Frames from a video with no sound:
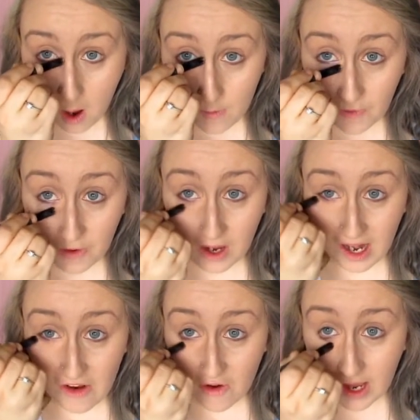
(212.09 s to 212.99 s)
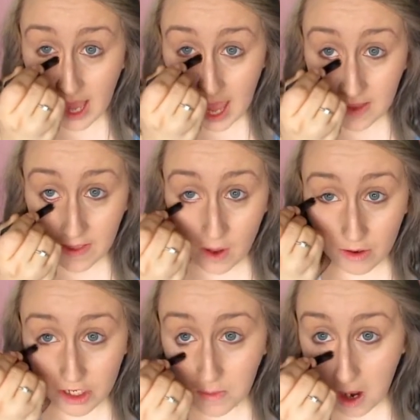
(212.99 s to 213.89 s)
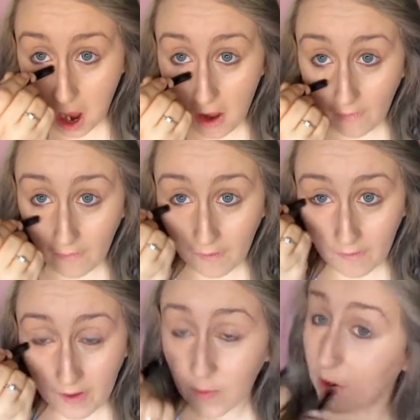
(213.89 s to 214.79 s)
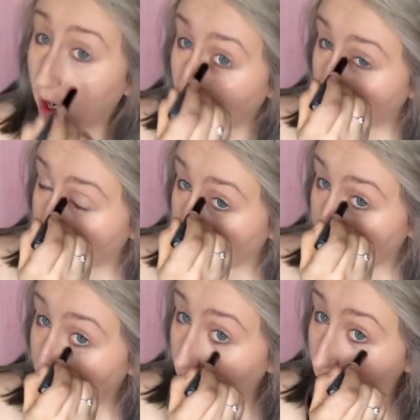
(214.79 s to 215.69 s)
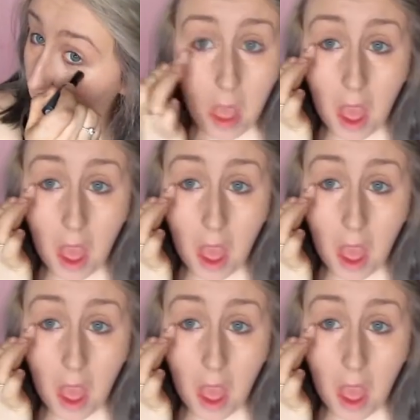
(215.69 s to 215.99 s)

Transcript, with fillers: I'm just gonna literally cake that on under my eyes, because that's what I used to think you did.